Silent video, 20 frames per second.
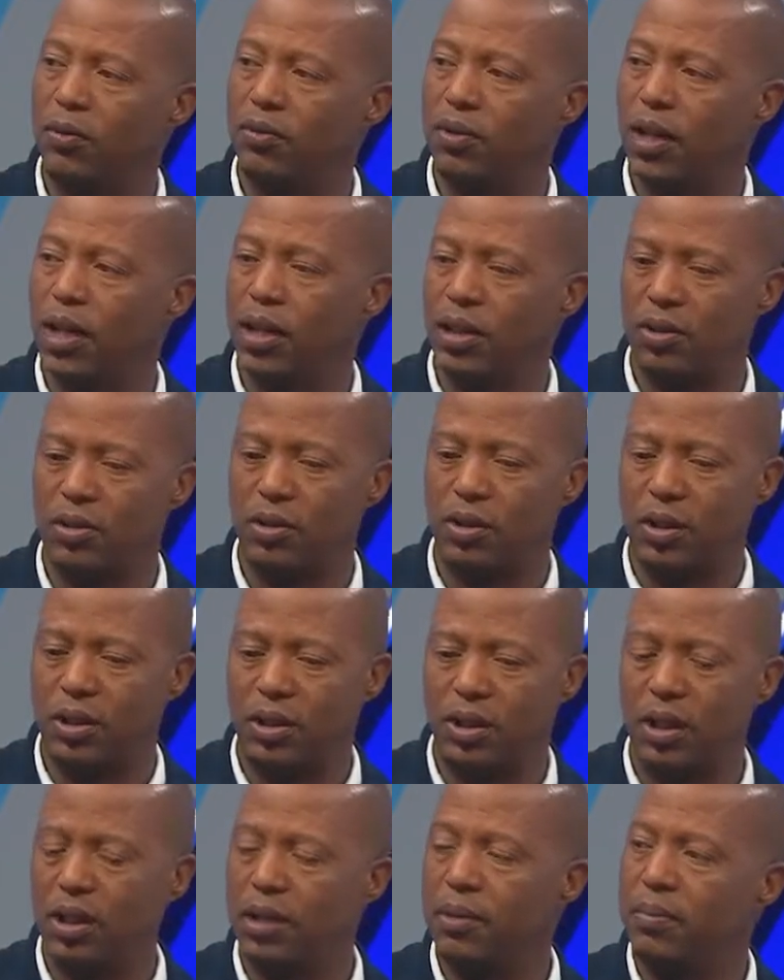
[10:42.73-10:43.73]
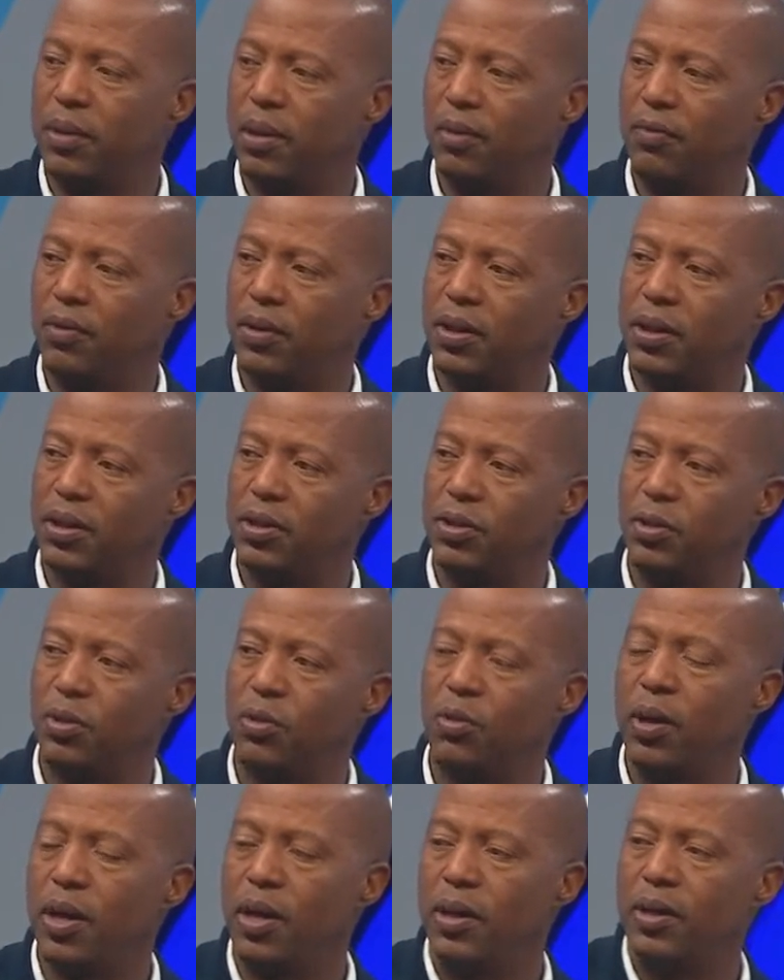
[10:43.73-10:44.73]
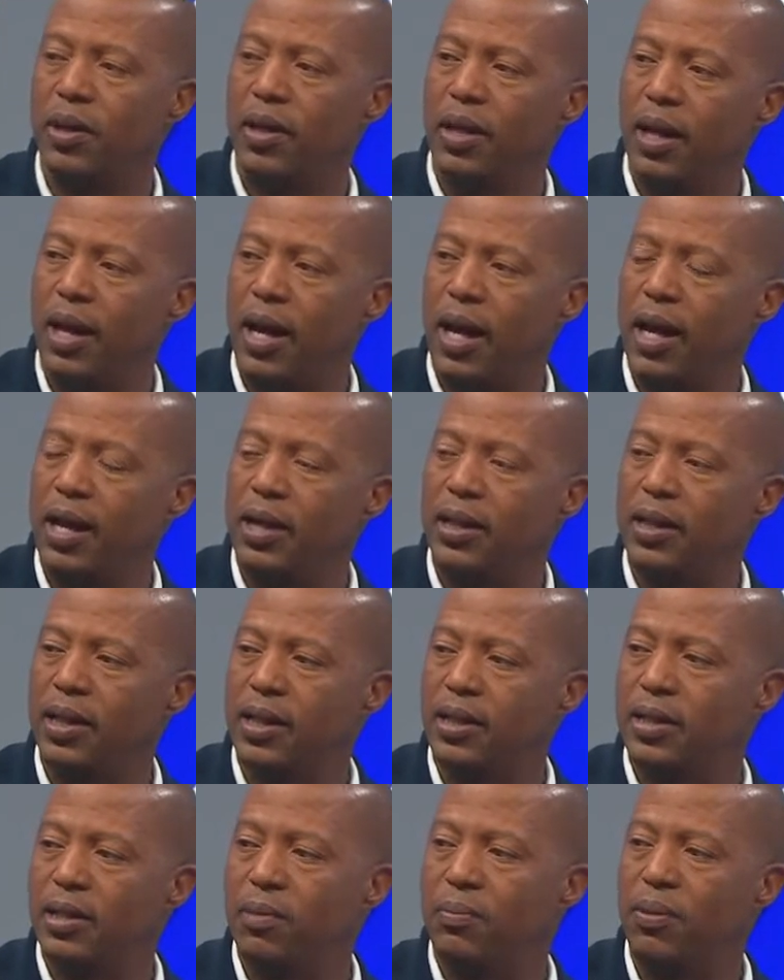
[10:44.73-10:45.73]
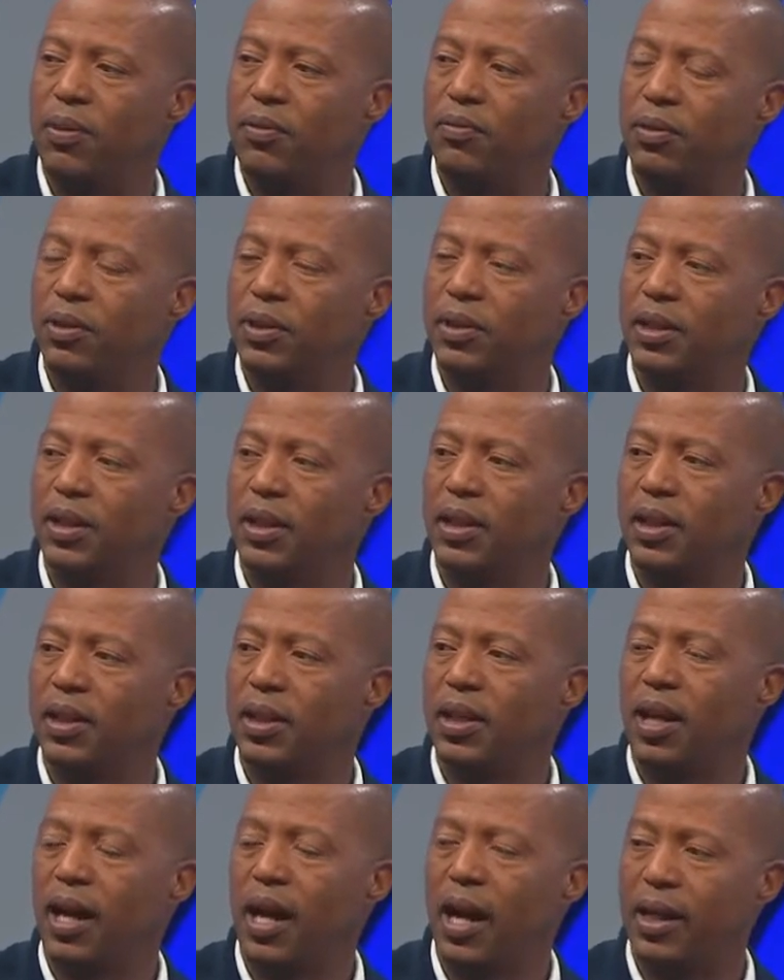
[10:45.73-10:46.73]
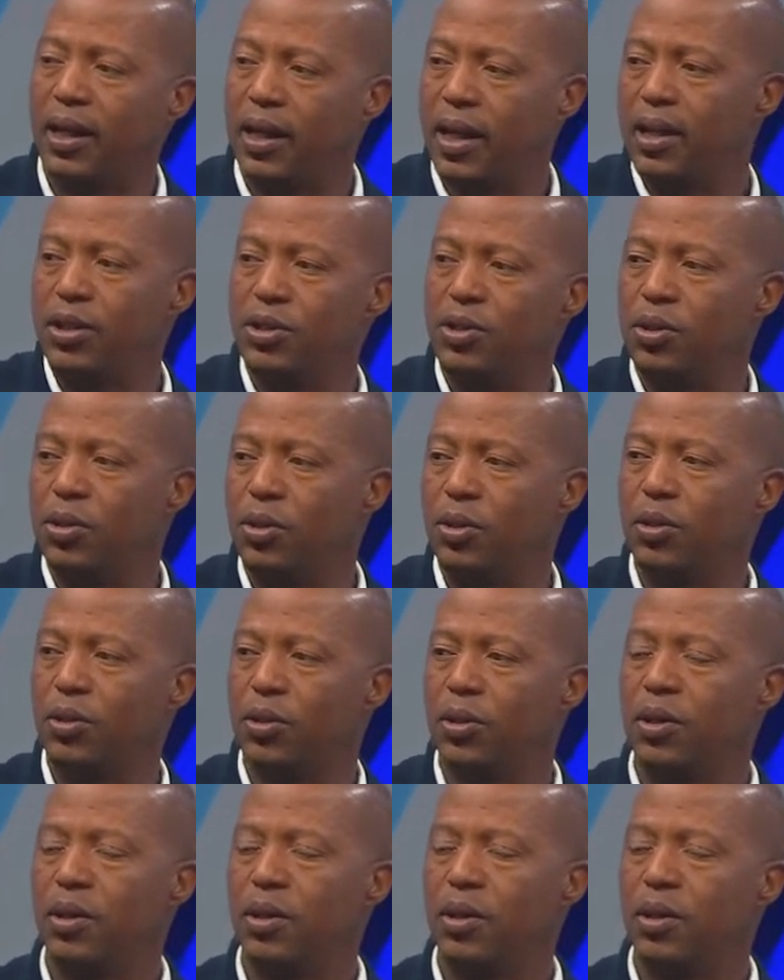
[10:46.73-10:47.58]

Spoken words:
their 3 midfielders to go and add as a pivot against you.